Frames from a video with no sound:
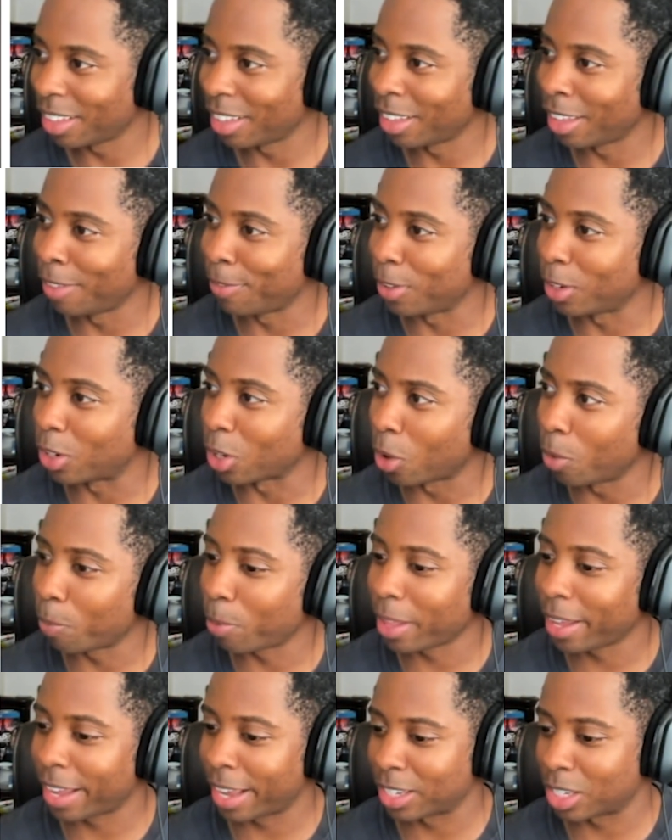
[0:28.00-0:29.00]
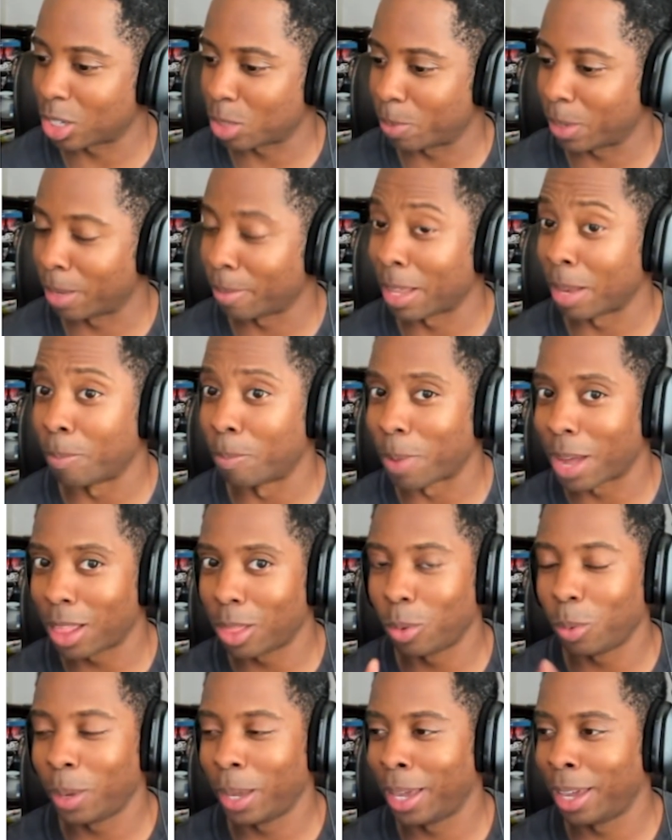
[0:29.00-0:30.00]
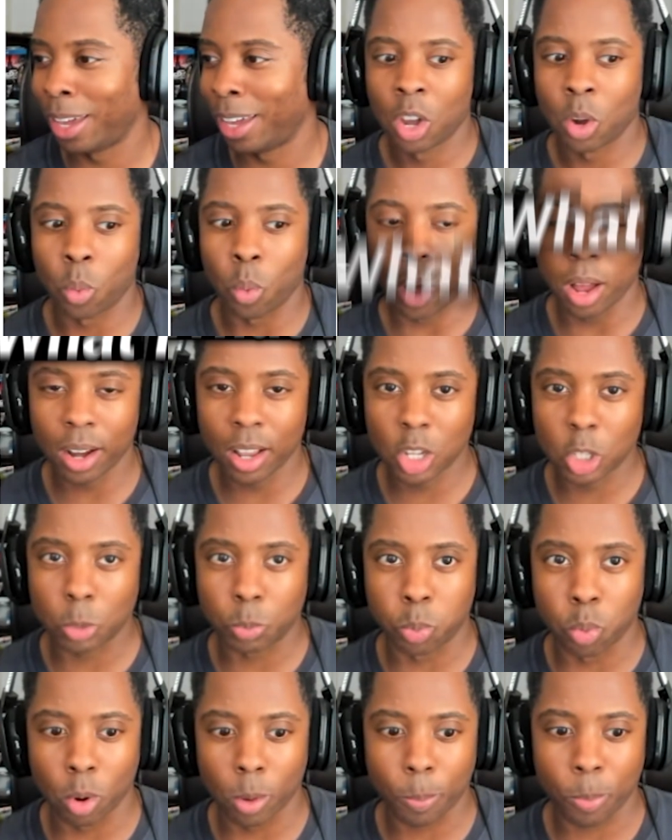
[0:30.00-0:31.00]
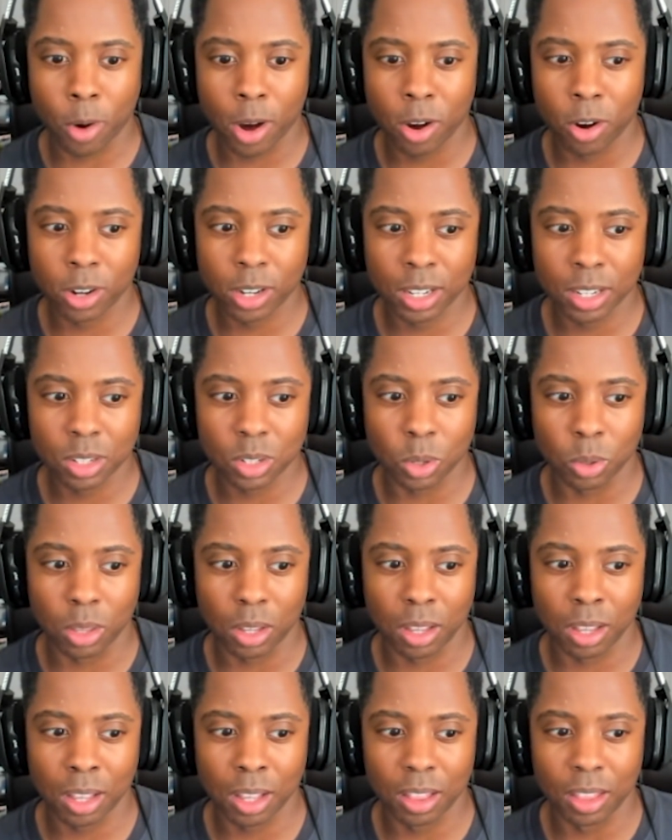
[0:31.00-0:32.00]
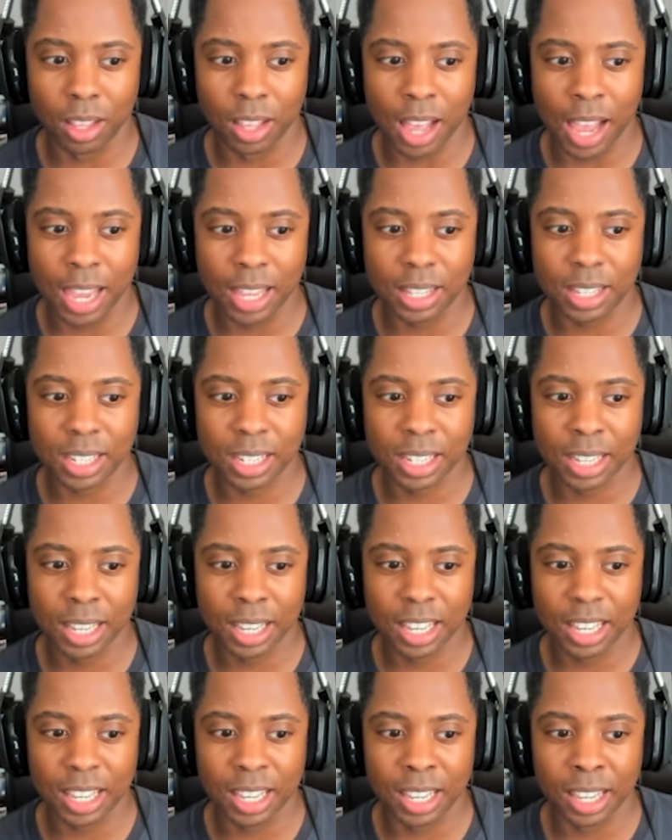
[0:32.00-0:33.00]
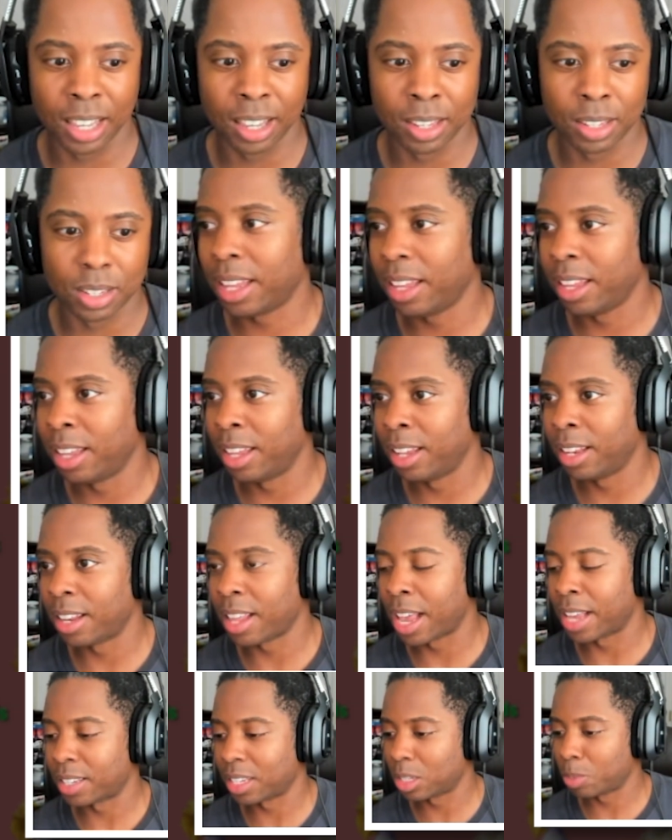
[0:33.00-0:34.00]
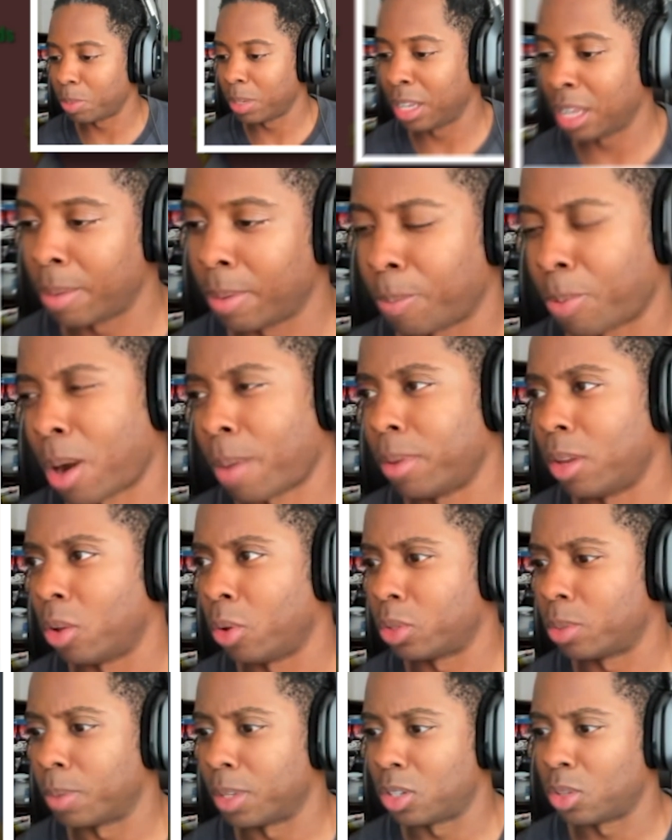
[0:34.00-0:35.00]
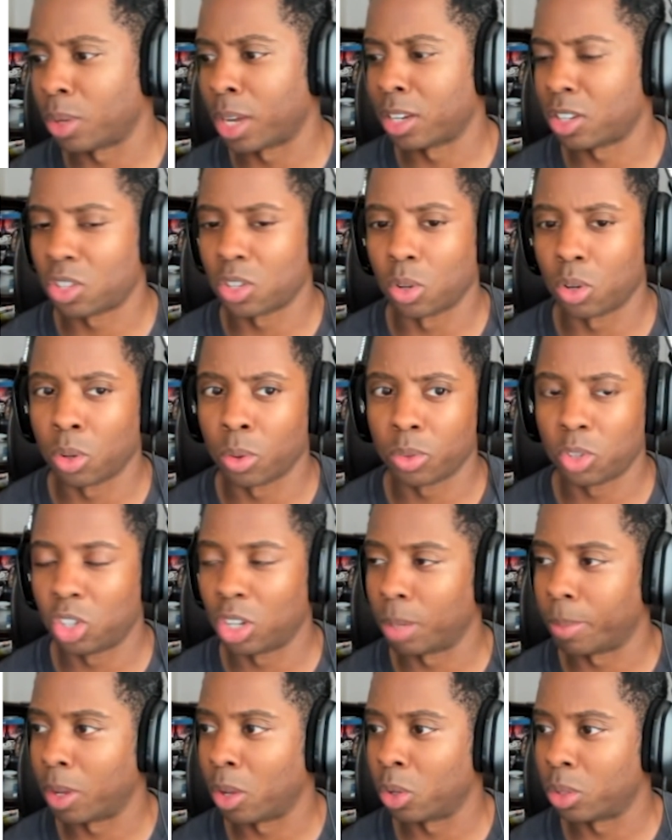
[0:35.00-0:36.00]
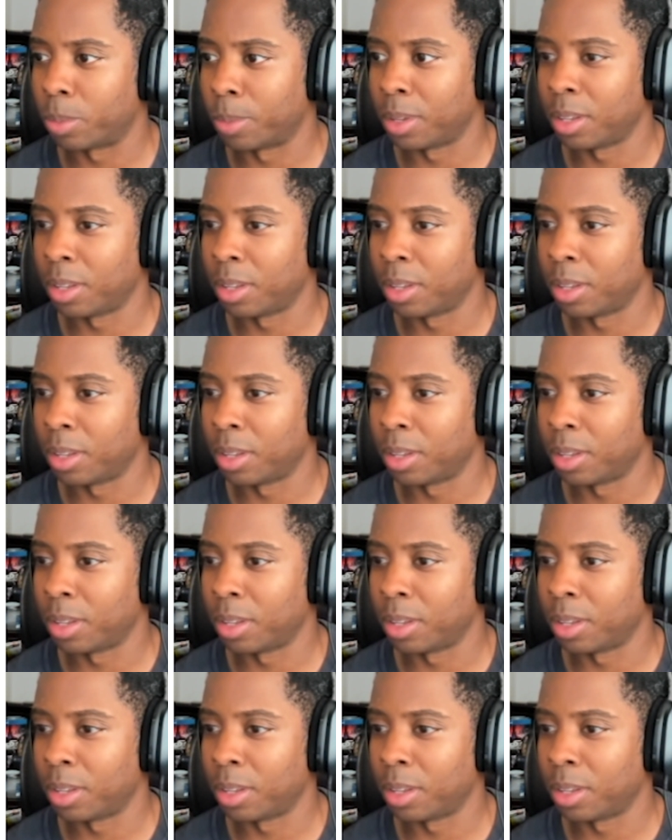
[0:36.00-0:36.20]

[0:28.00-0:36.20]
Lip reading: If you don't play SSBM, and by the way, what is port priority? So the idea is in SSBM and probably in Ultimate too. I just don't know shit about Ultimate.